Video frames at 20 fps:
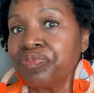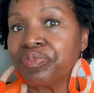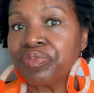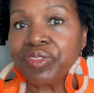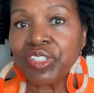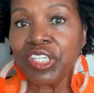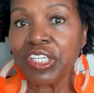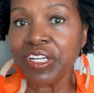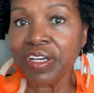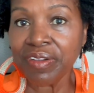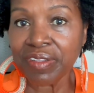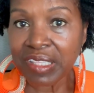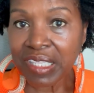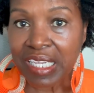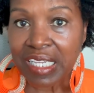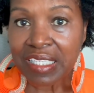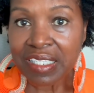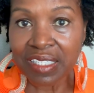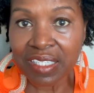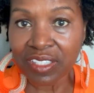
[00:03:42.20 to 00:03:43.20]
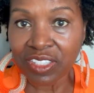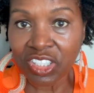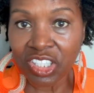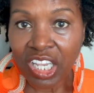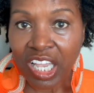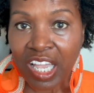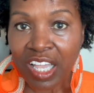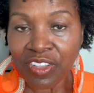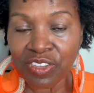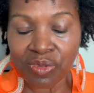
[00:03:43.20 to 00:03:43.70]
you know, things can
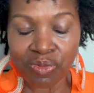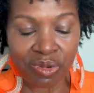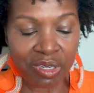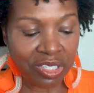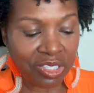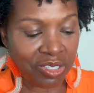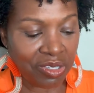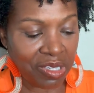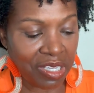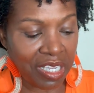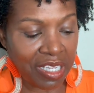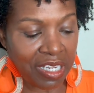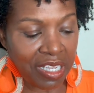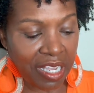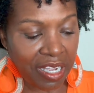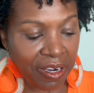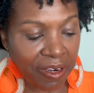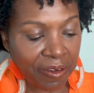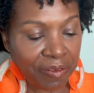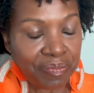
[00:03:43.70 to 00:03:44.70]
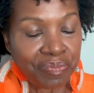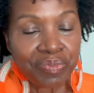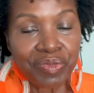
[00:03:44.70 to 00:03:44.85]
change once you get here.